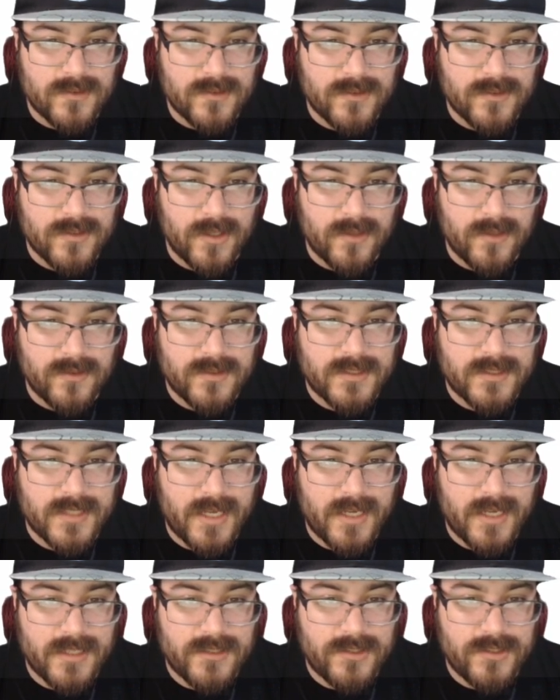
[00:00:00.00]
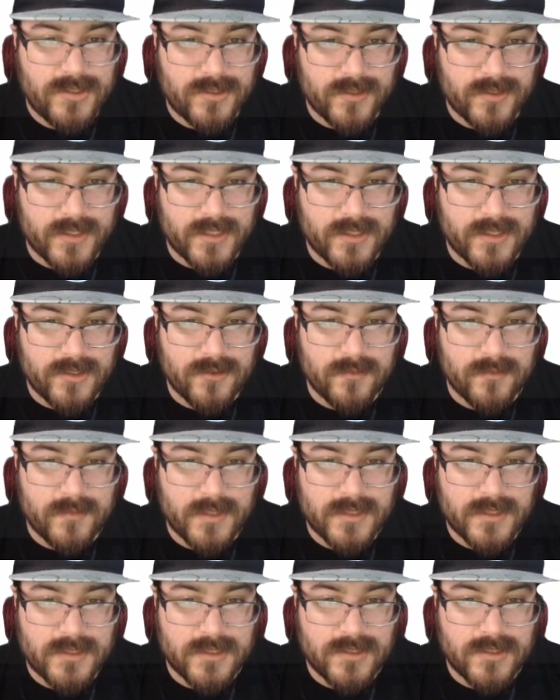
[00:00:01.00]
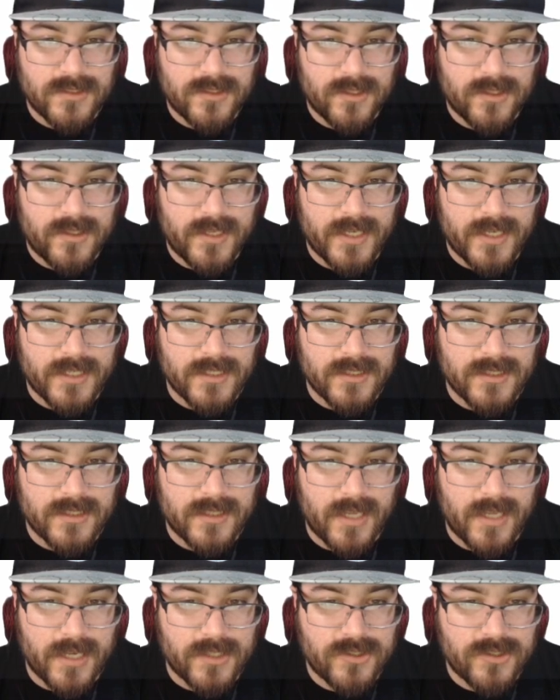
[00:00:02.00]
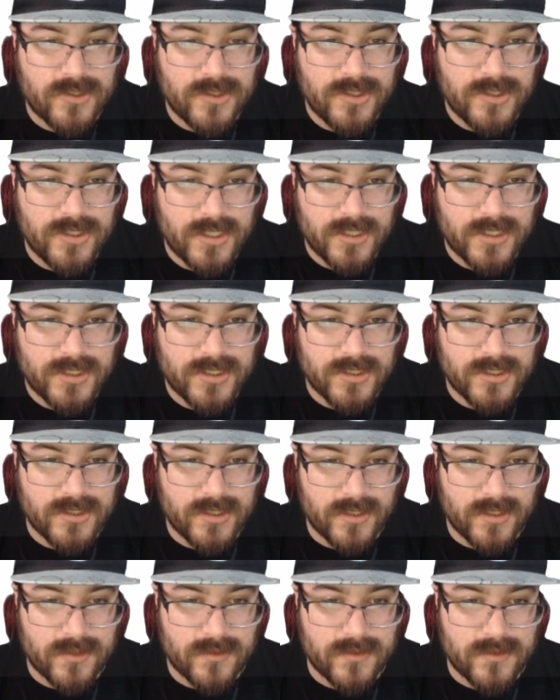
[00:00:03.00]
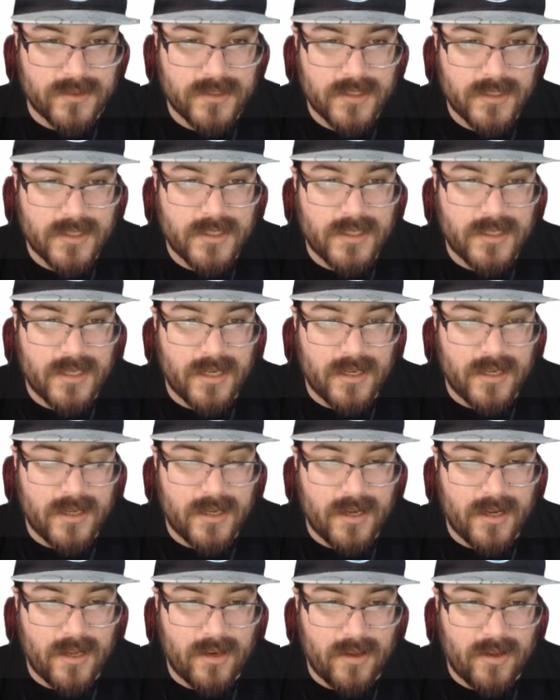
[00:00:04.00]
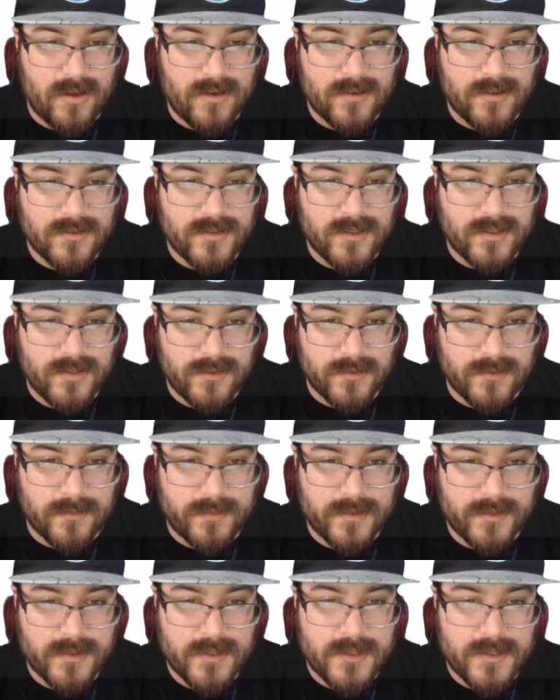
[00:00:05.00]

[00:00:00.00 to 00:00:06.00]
no side street, you must insert a extra junction node along the loop.